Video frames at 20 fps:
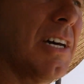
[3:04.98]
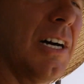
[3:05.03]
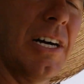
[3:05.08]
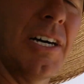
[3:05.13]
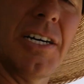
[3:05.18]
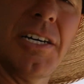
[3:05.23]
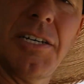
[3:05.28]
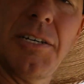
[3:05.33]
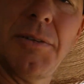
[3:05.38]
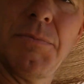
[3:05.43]

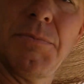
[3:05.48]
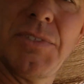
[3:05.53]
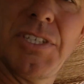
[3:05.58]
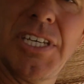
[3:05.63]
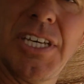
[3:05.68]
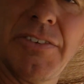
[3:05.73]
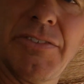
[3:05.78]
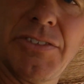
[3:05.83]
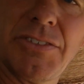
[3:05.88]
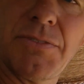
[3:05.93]
to
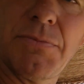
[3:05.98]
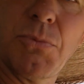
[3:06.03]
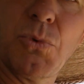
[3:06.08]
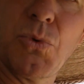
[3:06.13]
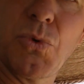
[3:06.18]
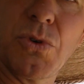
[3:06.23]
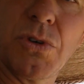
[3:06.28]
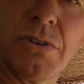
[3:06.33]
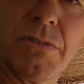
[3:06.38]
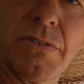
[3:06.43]
give it some
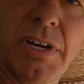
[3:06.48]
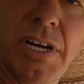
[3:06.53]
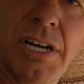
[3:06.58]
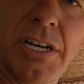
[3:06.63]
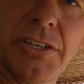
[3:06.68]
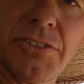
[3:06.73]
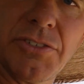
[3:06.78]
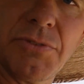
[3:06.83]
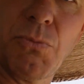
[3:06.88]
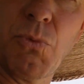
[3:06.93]
more
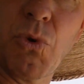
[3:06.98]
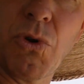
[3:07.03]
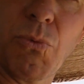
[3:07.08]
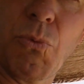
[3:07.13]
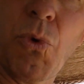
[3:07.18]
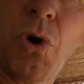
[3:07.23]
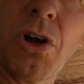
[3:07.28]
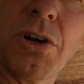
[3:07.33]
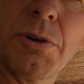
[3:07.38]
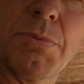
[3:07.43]

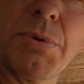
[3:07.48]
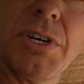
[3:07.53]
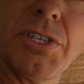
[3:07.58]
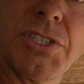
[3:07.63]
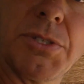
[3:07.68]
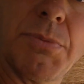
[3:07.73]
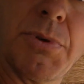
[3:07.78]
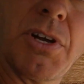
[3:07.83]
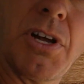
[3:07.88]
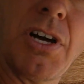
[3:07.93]
water
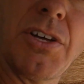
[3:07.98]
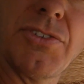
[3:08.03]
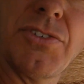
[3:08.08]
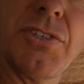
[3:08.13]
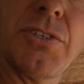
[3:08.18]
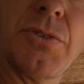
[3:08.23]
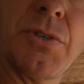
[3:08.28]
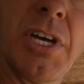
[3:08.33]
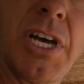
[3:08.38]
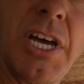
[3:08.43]
pressure, but
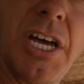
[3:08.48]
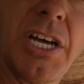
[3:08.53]
also